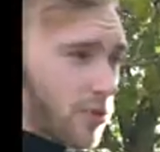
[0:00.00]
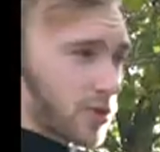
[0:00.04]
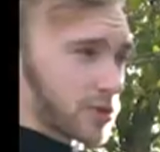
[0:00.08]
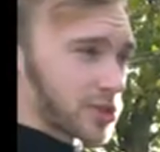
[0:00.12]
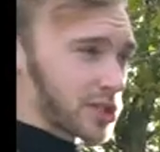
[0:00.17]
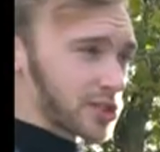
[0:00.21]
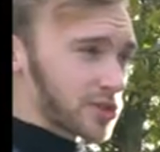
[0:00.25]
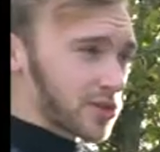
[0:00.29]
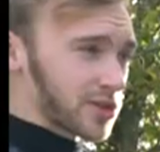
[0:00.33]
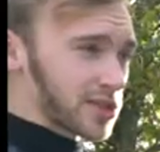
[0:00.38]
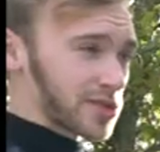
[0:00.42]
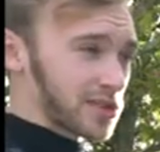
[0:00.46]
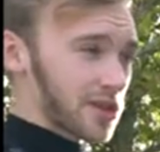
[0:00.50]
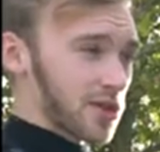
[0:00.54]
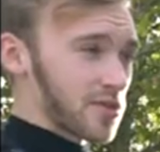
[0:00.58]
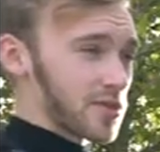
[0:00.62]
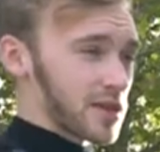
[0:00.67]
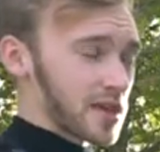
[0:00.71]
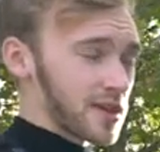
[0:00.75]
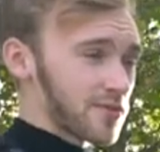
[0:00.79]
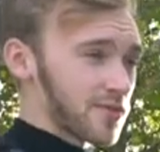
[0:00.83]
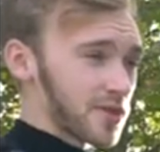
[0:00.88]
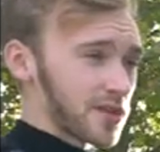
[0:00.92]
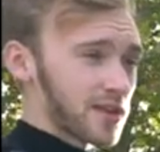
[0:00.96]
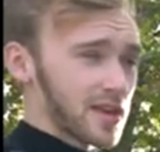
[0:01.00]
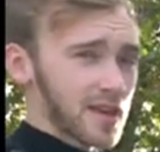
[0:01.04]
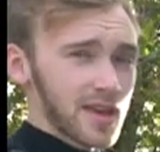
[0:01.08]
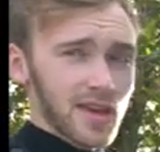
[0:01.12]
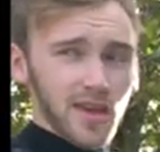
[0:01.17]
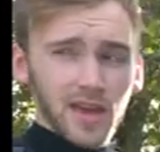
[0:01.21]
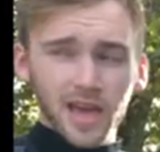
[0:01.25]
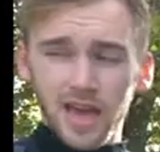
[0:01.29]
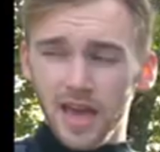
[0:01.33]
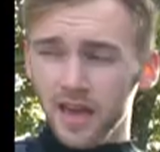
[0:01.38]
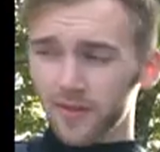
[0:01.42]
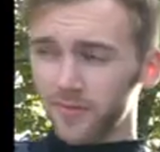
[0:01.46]
project on its own, even
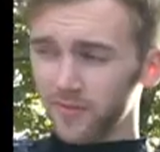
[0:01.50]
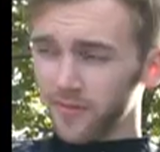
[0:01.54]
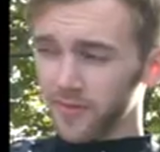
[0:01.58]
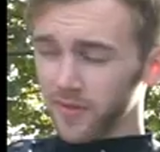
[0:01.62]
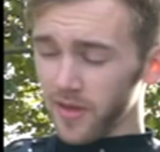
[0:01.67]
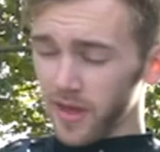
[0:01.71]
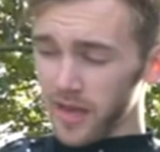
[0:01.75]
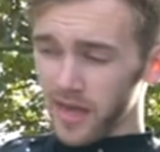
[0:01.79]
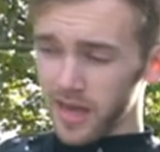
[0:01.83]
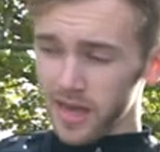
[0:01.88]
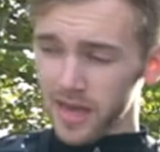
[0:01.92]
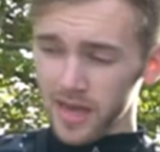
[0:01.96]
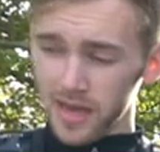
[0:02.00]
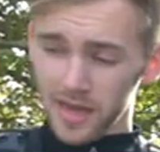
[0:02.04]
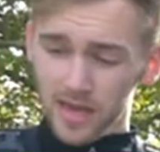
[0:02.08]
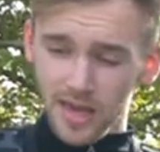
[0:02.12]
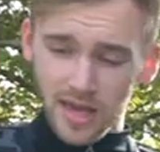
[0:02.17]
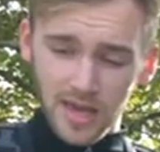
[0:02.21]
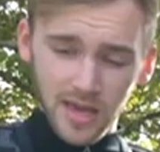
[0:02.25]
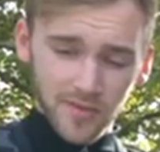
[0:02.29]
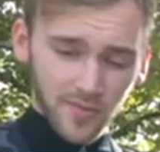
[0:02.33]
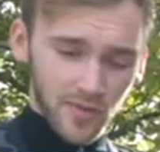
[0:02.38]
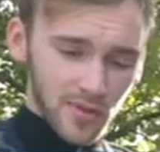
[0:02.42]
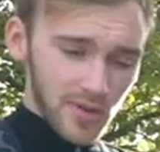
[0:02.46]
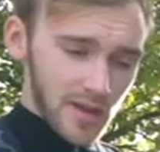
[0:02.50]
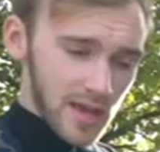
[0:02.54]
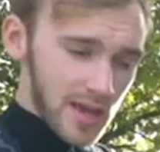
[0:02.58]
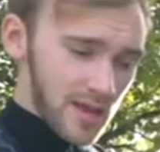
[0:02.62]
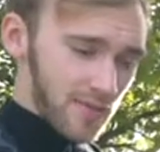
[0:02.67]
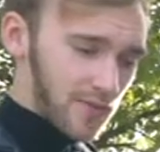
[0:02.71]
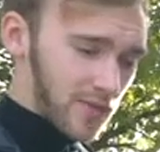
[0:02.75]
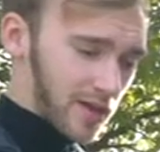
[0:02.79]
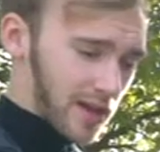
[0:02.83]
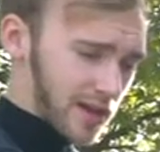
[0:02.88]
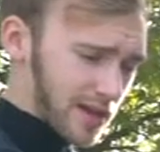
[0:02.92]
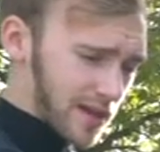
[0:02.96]

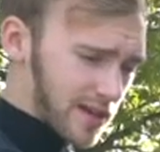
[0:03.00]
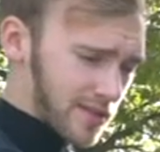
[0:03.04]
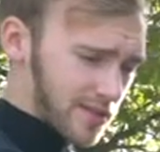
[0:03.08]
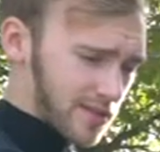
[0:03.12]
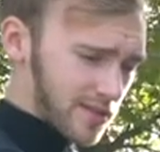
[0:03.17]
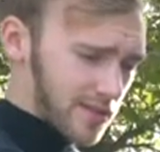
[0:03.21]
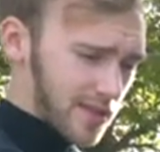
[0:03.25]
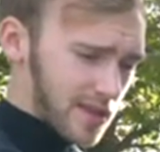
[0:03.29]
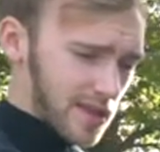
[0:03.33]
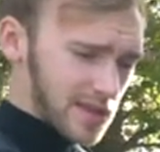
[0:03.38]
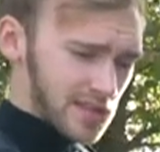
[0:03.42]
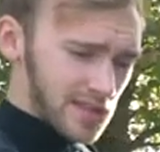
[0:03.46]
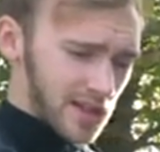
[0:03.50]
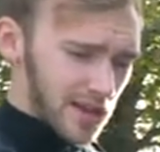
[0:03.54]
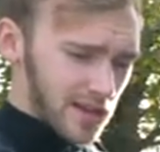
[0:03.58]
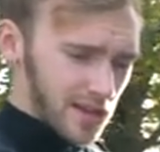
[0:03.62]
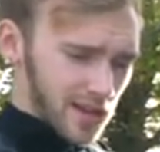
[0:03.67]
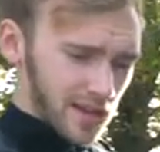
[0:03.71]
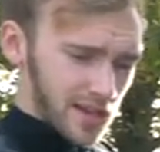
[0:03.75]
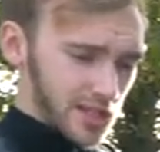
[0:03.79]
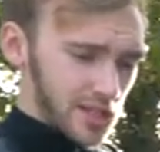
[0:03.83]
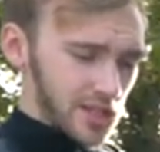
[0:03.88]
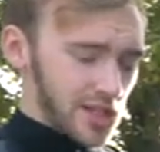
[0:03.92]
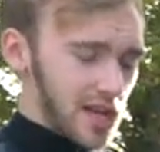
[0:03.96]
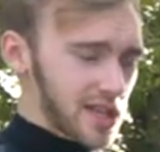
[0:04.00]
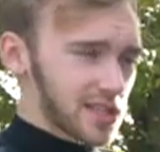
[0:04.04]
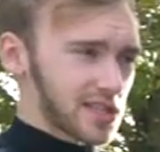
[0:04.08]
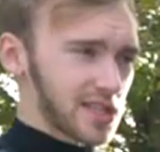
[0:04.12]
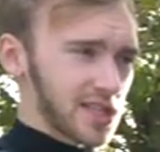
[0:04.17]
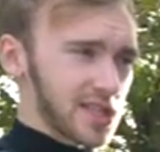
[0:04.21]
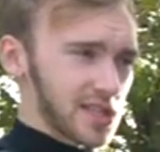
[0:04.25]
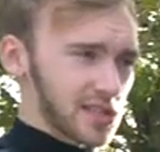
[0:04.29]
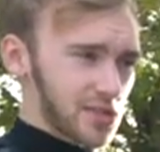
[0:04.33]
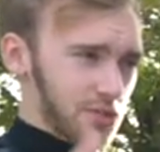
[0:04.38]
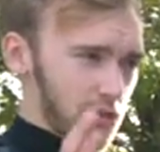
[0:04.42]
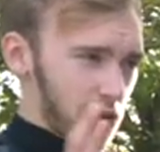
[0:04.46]
if like it's kind of like a jet
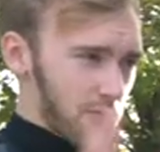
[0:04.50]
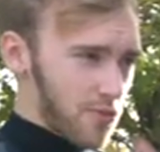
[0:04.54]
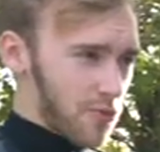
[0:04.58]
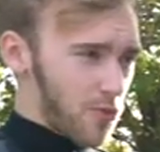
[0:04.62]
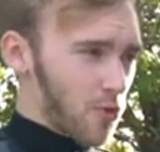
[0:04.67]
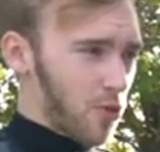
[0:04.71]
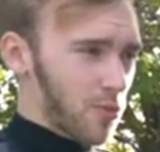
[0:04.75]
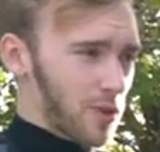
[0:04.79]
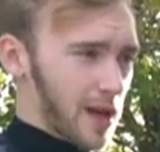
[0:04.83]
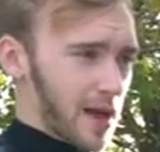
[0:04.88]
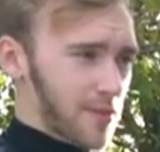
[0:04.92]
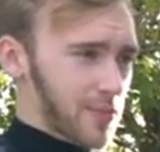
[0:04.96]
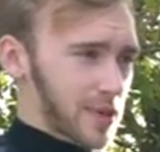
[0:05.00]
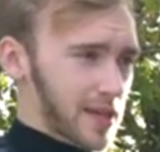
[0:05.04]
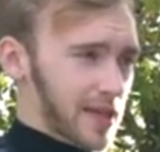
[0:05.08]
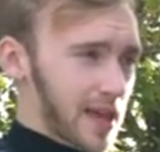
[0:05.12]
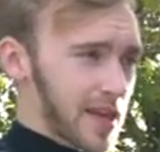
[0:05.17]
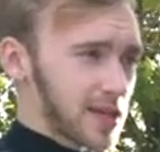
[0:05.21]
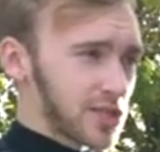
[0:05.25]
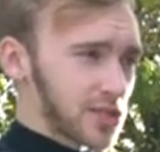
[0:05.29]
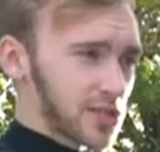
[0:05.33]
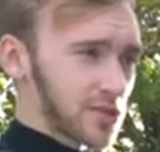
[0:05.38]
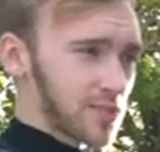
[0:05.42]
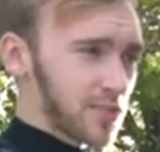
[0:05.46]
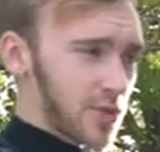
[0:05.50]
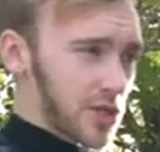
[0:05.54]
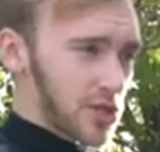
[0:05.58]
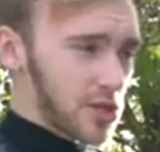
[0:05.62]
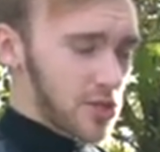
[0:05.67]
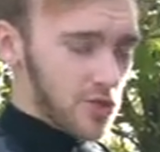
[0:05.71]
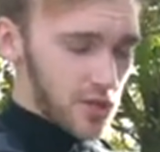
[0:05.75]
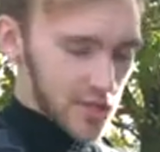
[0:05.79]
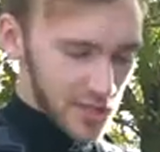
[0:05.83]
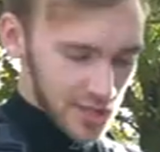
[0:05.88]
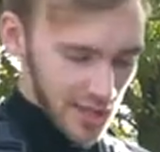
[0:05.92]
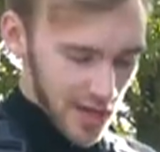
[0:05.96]
ski. It's got no formal application, but
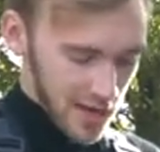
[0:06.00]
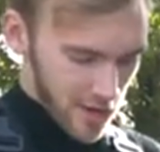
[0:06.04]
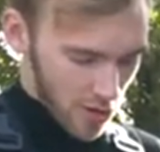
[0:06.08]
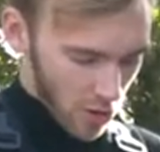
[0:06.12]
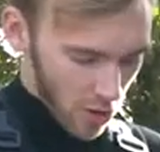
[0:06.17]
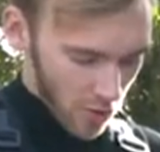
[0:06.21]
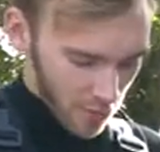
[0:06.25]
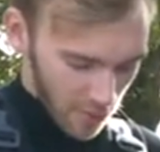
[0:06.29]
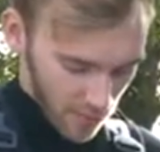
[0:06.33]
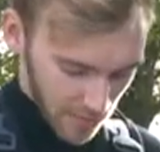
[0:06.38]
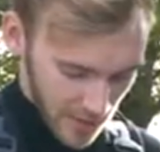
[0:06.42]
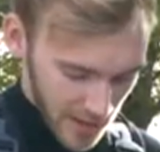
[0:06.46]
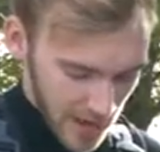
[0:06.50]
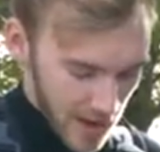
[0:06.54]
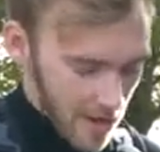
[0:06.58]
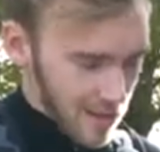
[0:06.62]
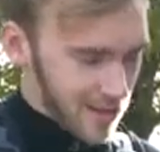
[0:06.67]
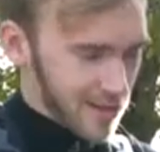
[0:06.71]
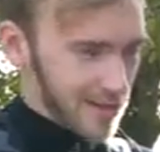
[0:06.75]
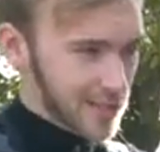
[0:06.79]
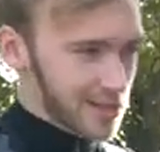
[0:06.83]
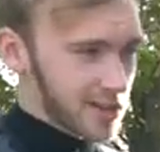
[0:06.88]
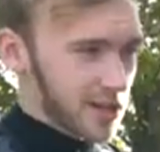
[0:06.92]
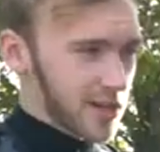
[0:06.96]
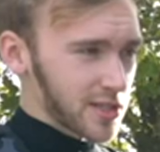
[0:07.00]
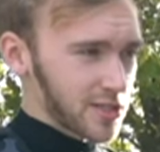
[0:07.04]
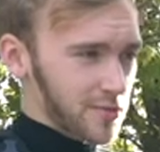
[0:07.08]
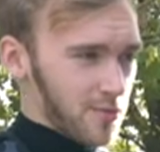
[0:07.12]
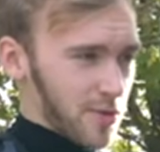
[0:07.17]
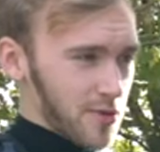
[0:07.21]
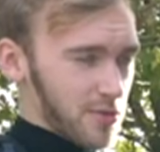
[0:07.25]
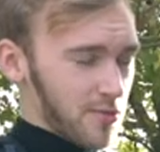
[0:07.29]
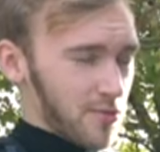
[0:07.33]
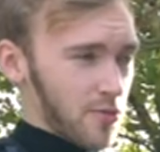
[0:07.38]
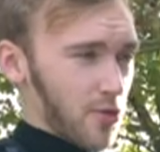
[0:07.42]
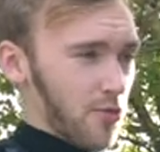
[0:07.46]
you can take off from an area the size of
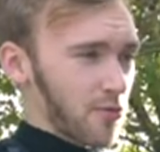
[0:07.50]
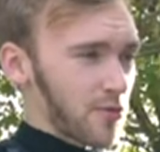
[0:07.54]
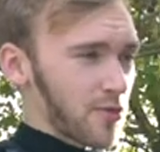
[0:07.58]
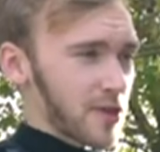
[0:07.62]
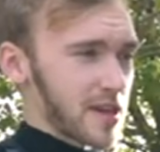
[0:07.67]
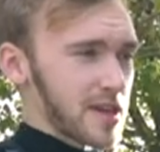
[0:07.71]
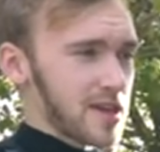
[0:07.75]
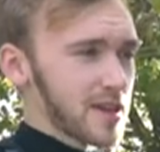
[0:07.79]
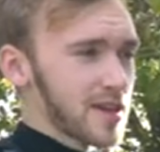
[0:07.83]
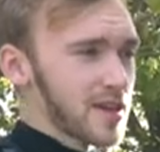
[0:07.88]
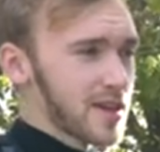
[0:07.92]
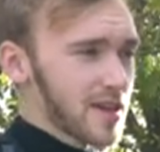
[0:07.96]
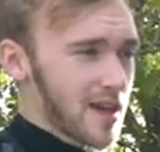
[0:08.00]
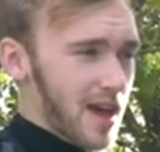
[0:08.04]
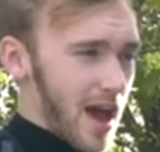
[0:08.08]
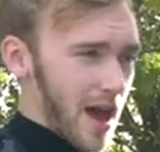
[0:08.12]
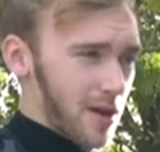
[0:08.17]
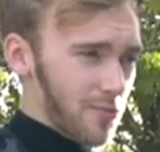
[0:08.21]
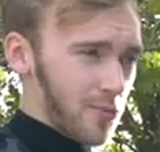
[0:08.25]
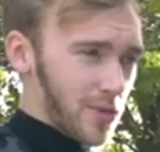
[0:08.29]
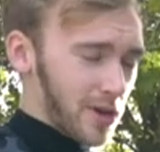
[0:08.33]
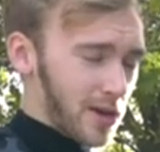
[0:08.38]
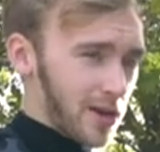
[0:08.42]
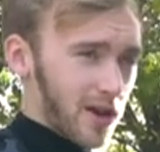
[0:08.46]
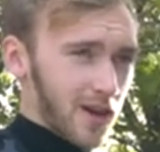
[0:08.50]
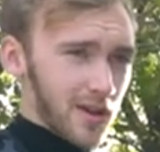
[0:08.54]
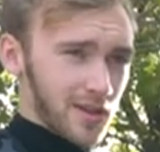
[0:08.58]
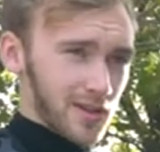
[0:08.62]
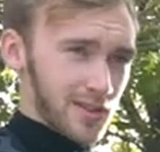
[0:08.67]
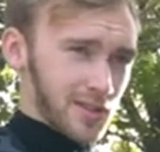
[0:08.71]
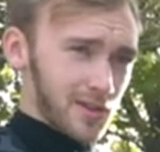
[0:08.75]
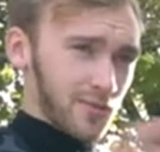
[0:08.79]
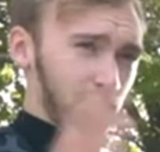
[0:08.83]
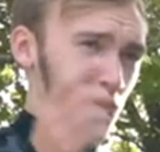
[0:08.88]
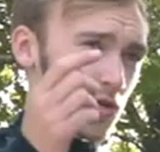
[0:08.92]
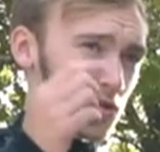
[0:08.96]
both of your feet, and
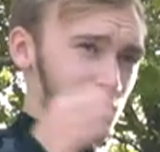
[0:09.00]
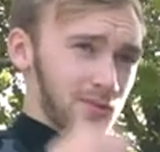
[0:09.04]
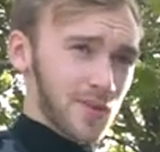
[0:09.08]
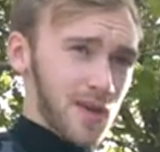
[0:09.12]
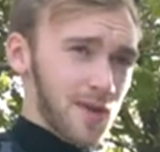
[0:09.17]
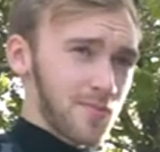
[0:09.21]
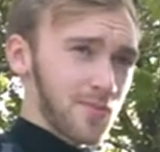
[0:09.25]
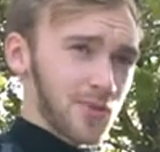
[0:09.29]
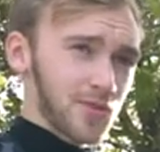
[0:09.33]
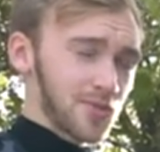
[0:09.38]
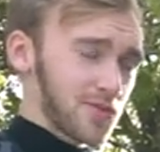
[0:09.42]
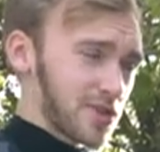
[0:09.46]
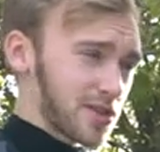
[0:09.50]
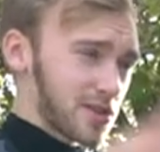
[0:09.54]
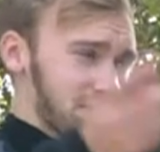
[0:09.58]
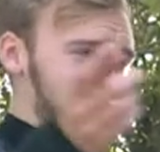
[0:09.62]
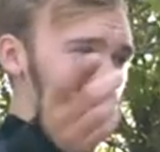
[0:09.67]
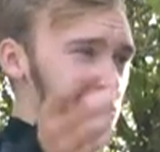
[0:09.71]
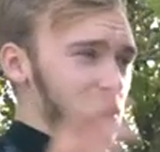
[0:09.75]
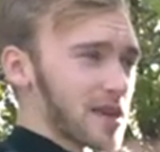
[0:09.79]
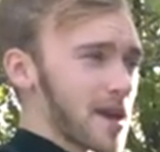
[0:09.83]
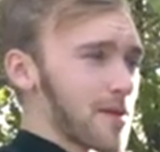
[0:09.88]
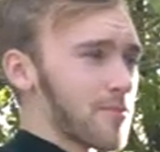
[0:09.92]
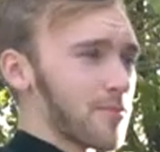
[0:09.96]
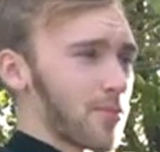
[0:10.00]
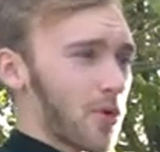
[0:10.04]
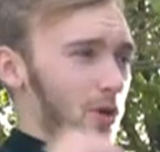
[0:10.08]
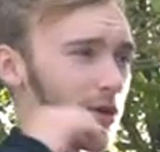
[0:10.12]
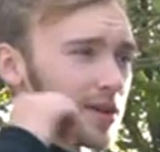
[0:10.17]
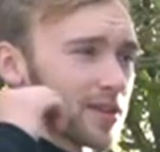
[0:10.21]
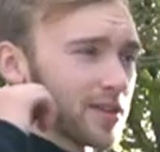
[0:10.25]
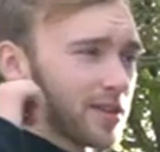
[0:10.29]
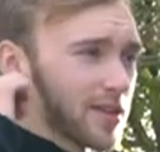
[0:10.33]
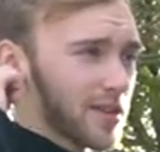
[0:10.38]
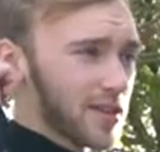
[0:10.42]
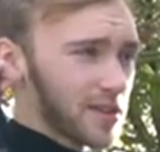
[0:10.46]
regardless of what's in between you and the
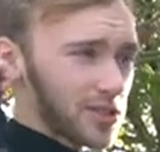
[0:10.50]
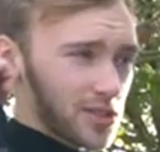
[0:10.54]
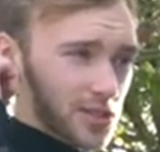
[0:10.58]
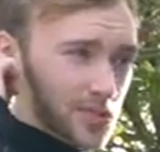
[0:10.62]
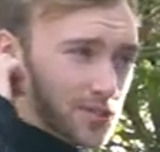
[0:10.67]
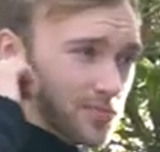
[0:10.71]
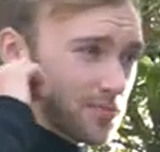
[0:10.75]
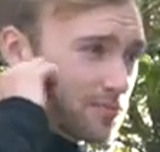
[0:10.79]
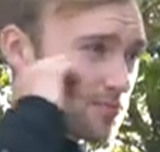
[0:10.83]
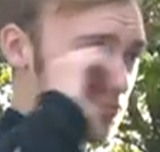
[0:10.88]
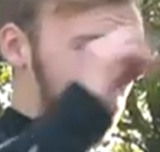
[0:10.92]
endpoint, just